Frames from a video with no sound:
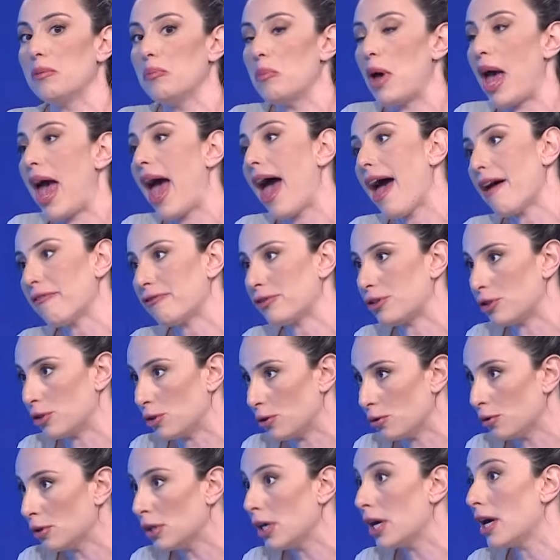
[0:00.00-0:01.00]
have
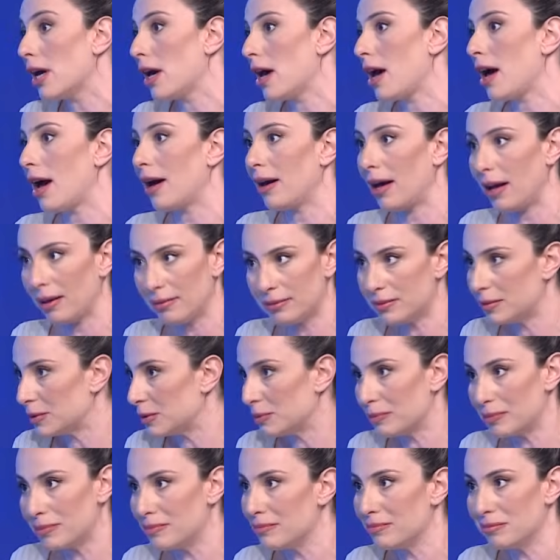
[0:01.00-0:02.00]
to
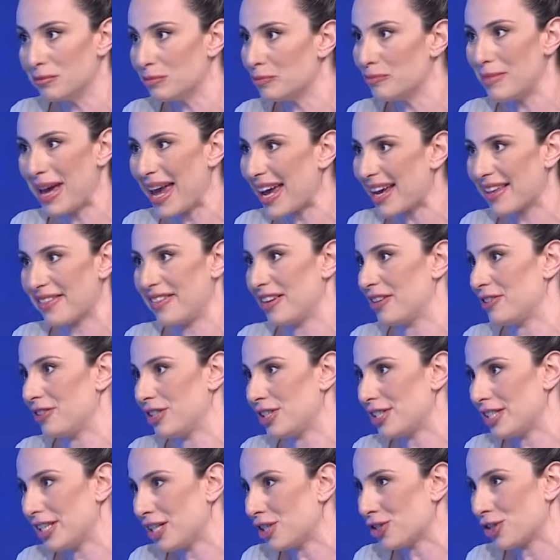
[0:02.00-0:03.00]
make their
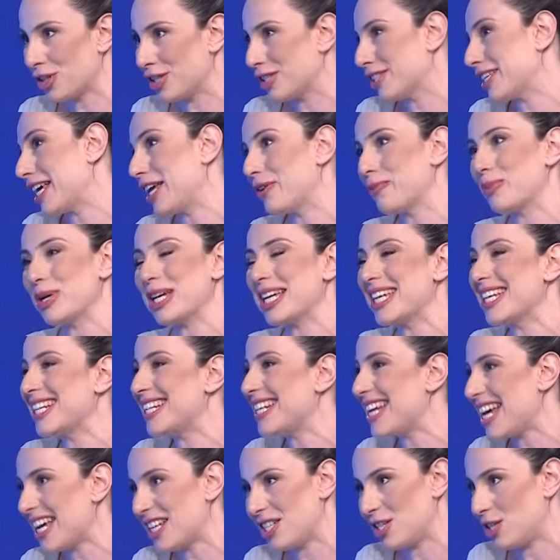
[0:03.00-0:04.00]
decisions, and we
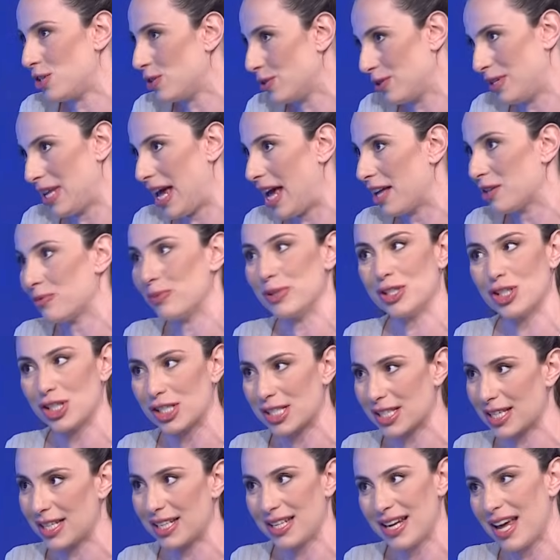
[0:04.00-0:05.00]
cannot do that. We
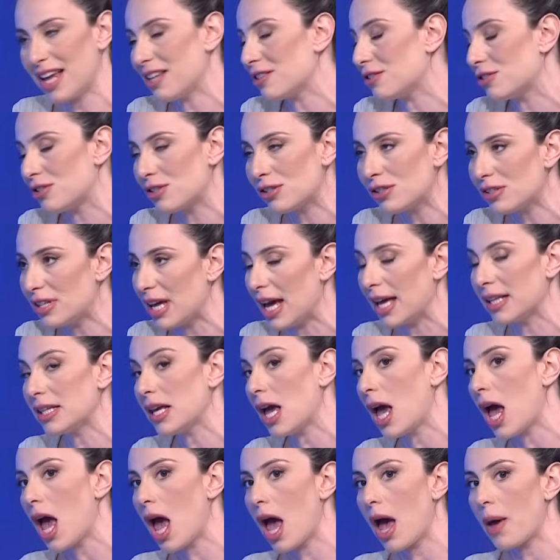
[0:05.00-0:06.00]
just cannot do that
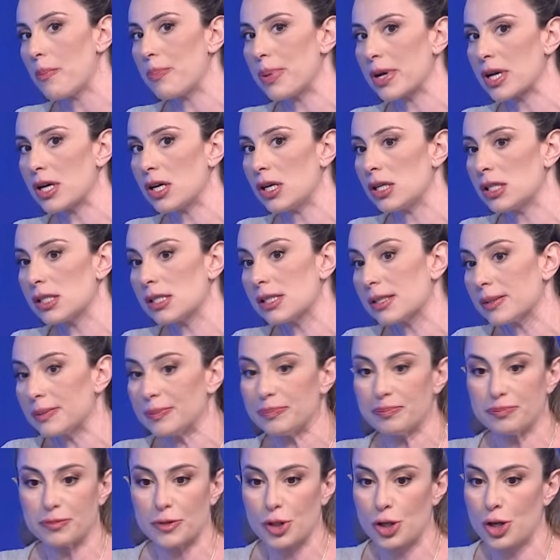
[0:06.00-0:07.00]
because,
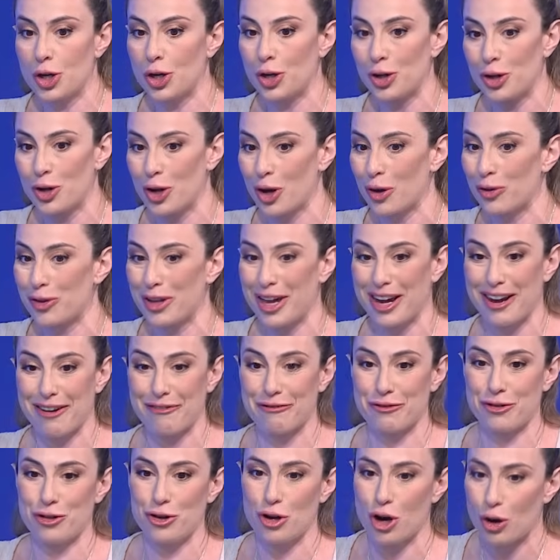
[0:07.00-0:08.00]
you know, they have
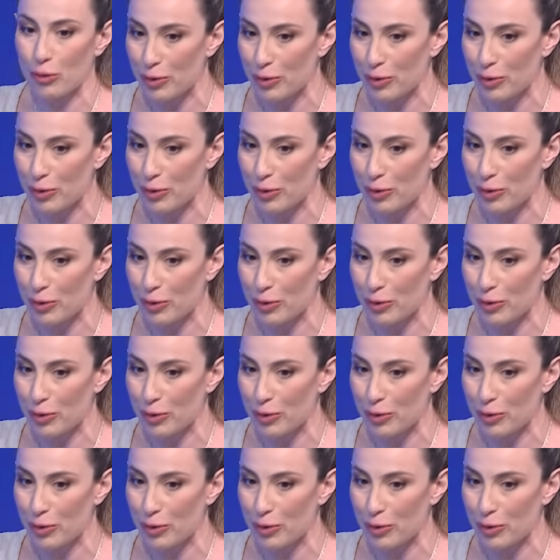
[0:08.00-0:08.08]
no